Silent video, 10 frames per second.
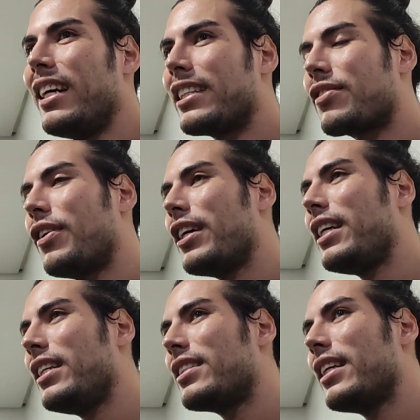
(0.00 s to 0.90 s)
It's very
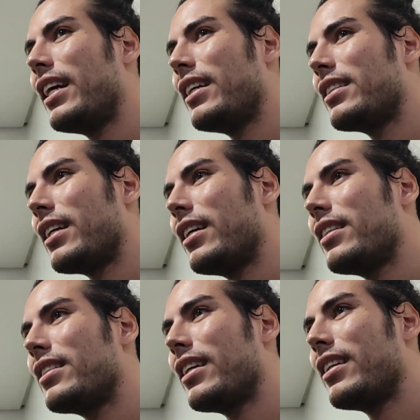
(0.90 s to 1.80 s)
easy and
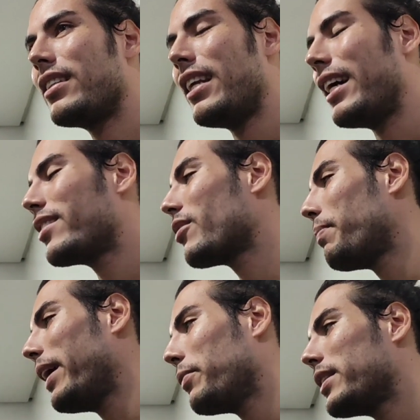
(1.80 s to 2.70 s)
nice to
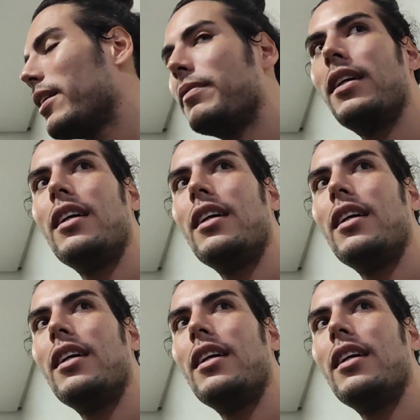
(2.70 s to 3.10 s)
play with them.